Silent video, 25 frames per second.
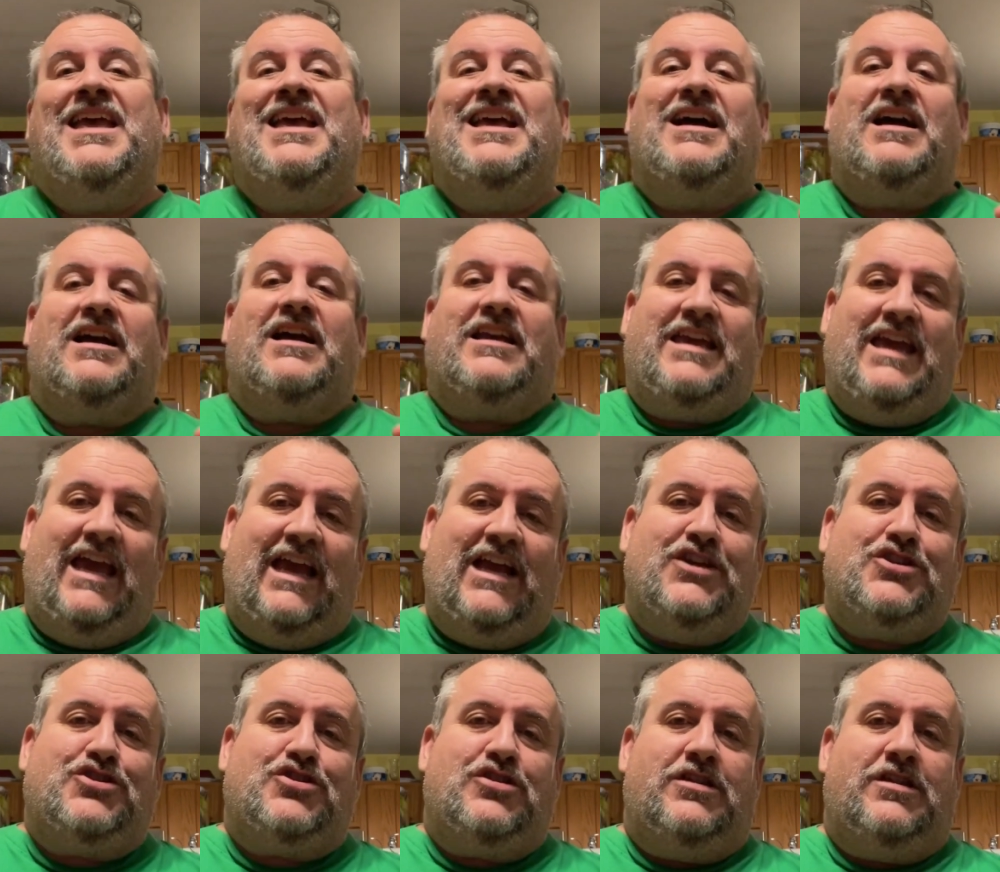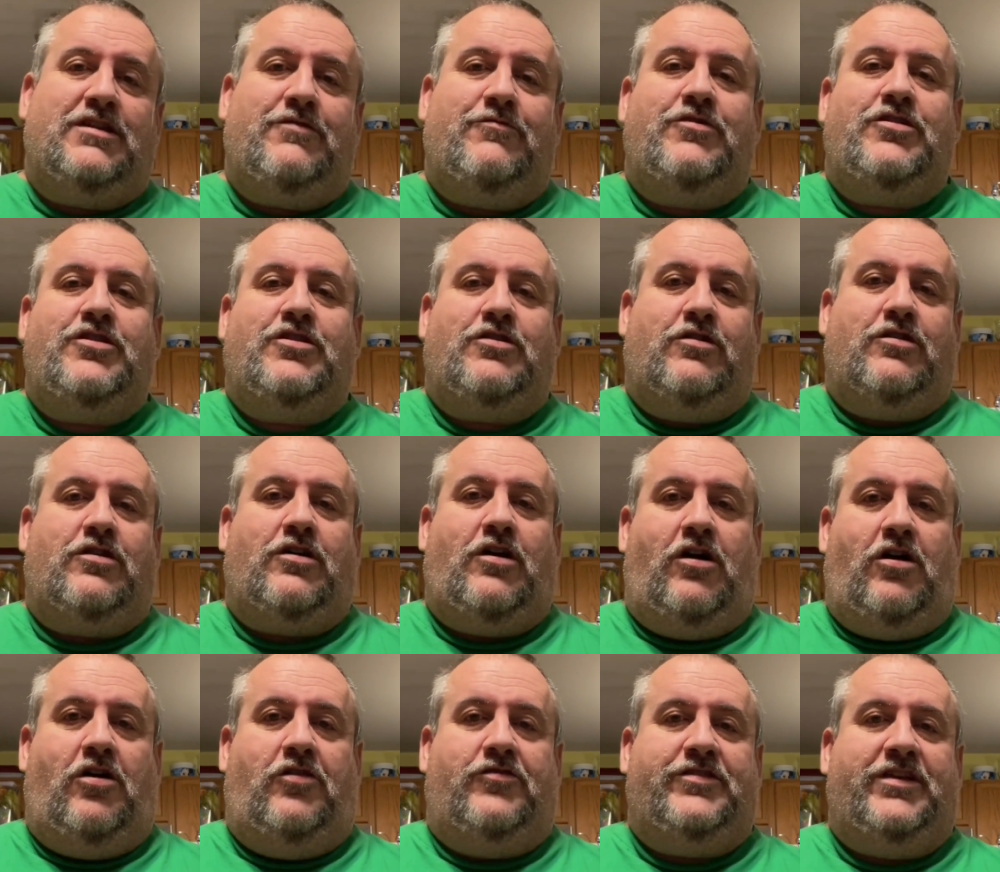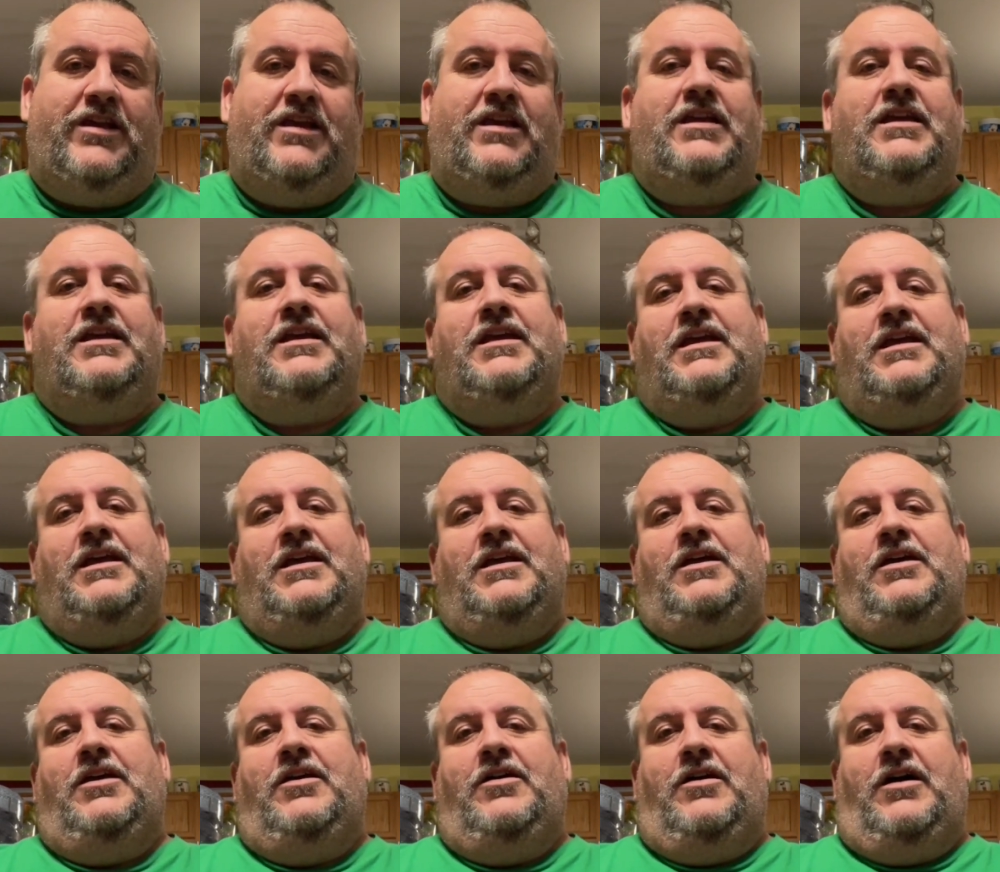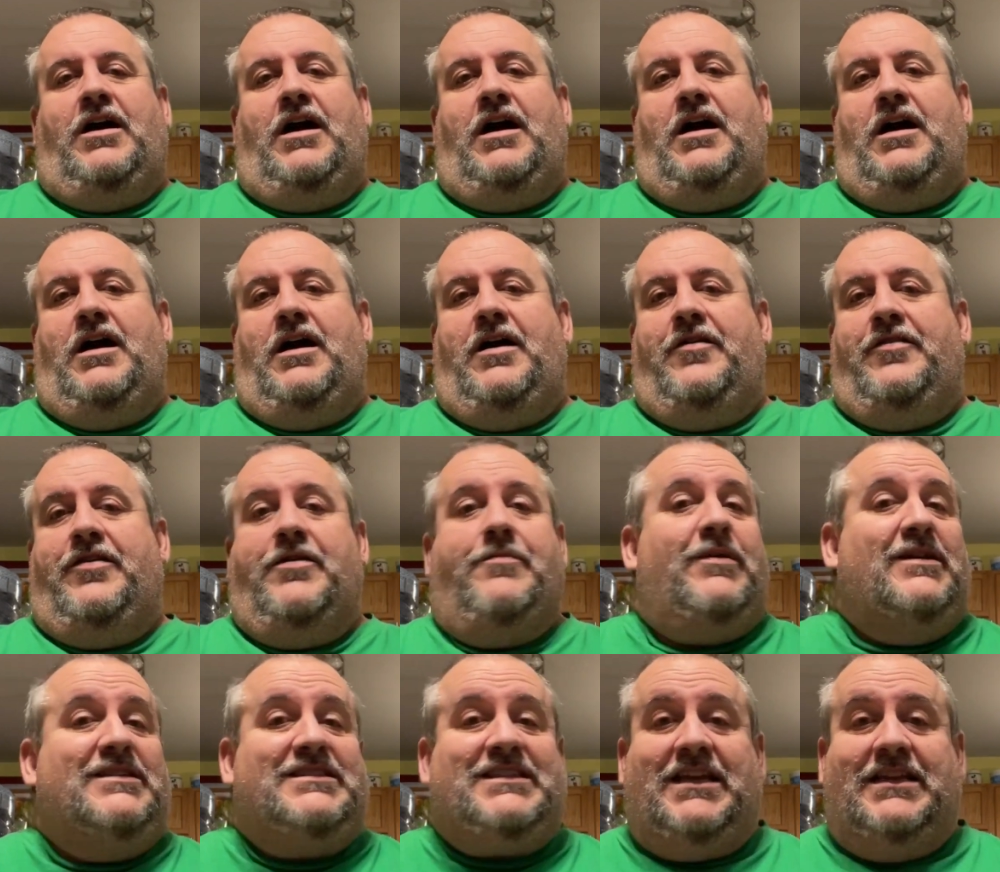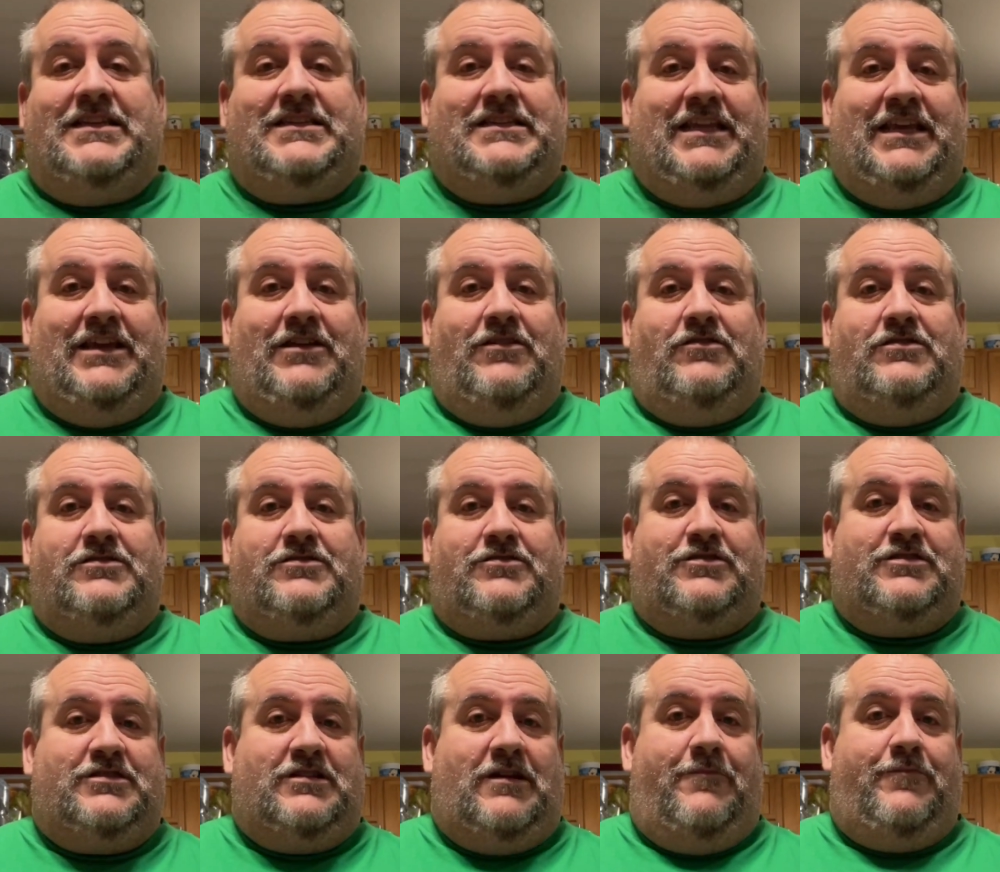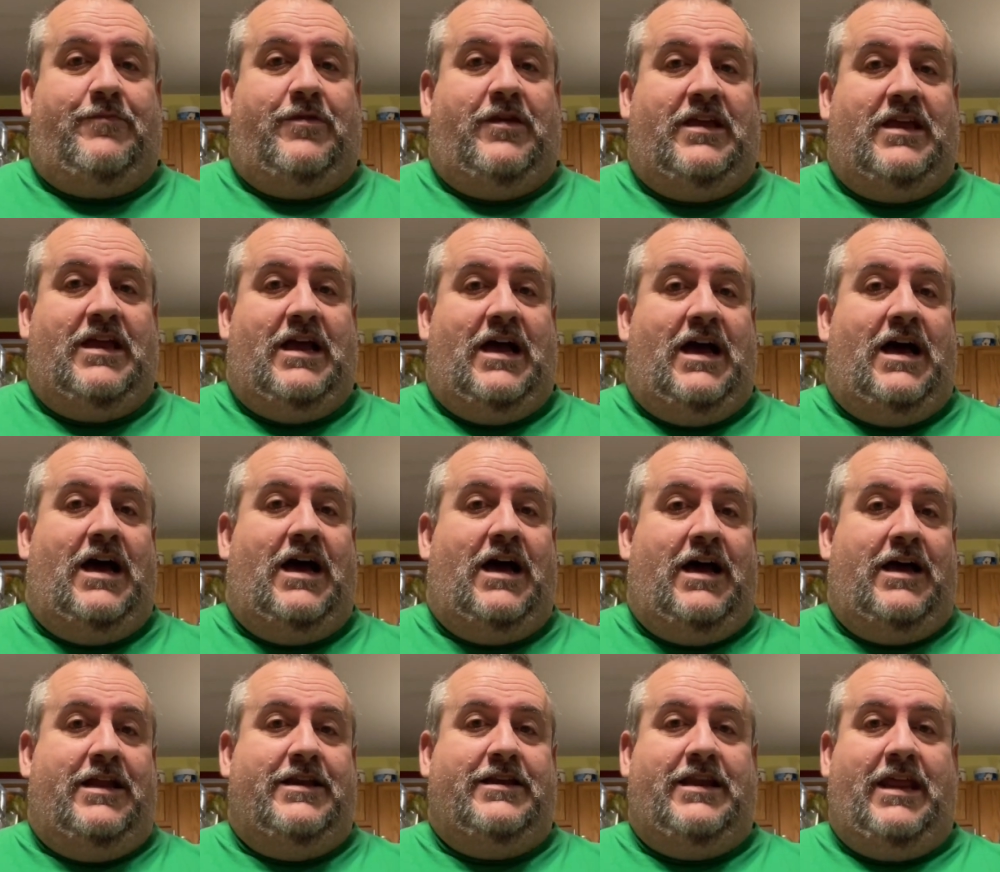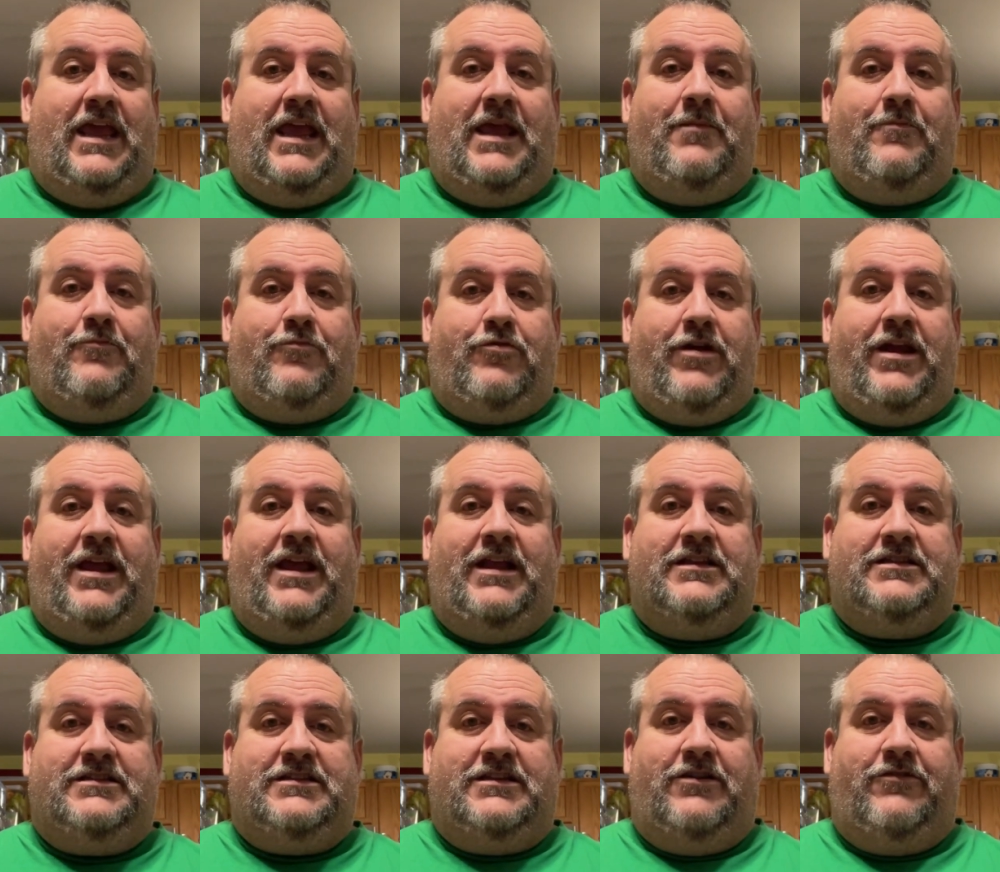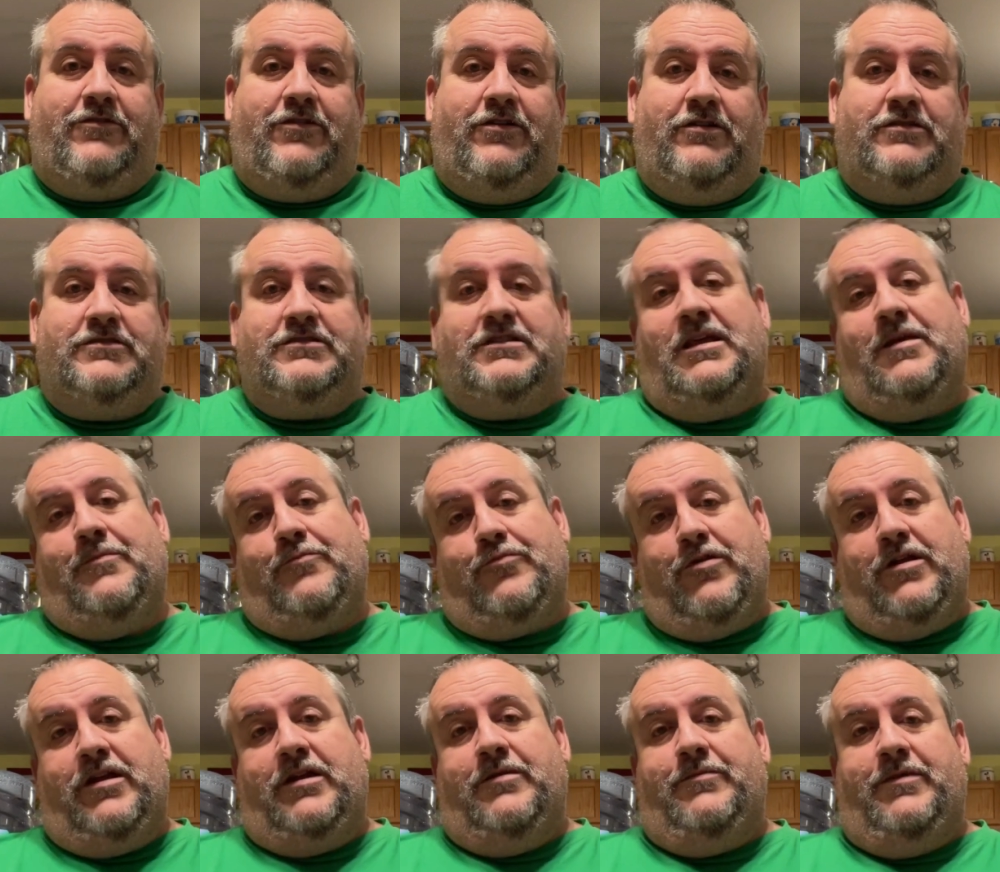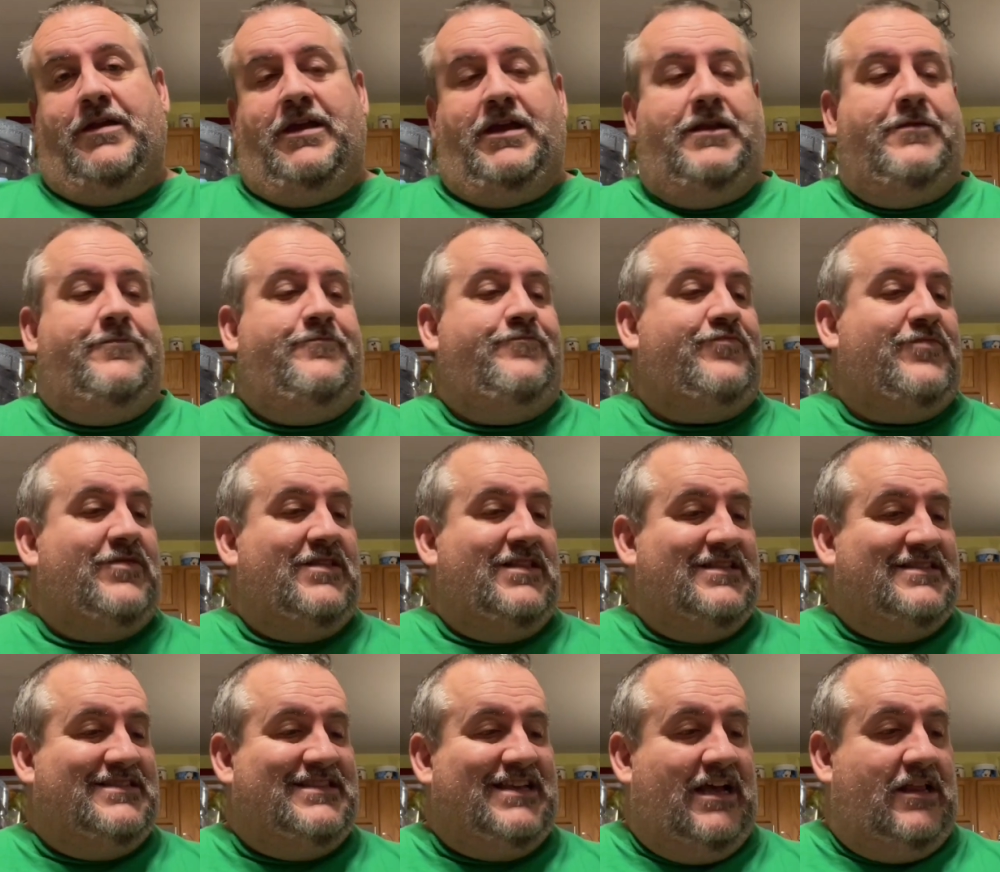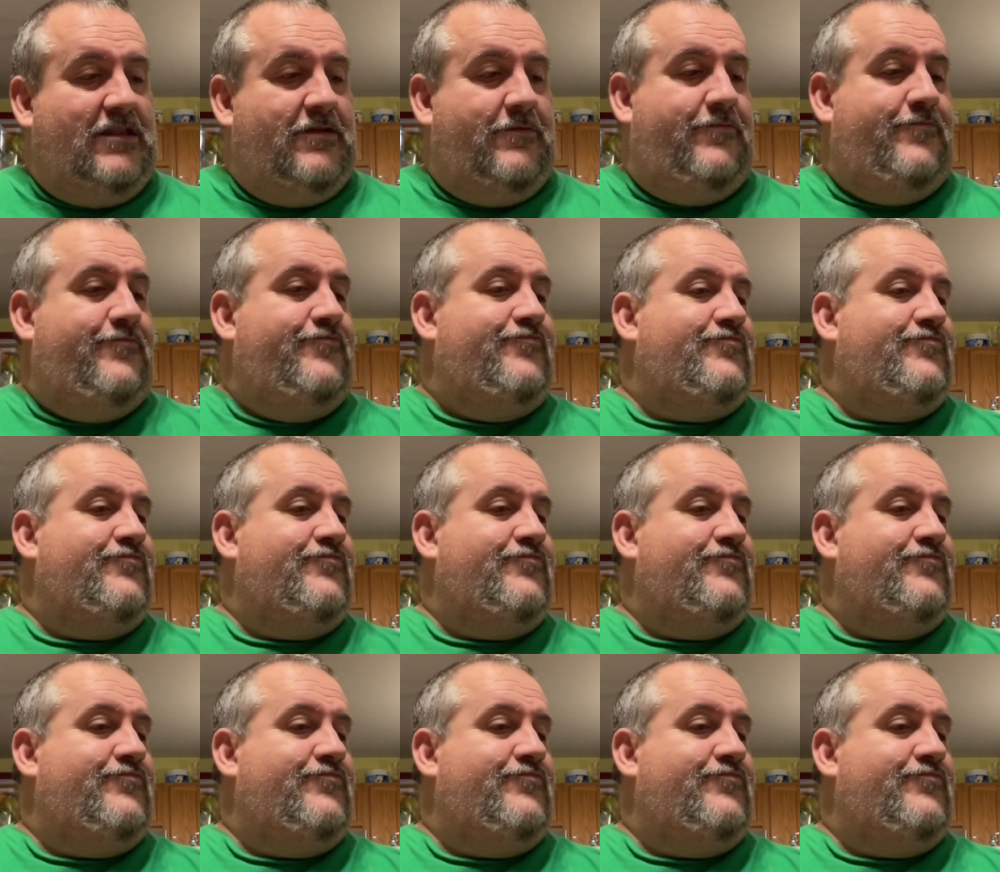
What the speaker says: Occasionally, when you go to Aldi, they must get deals or something on name brand cereals, and they bring them in, sell them.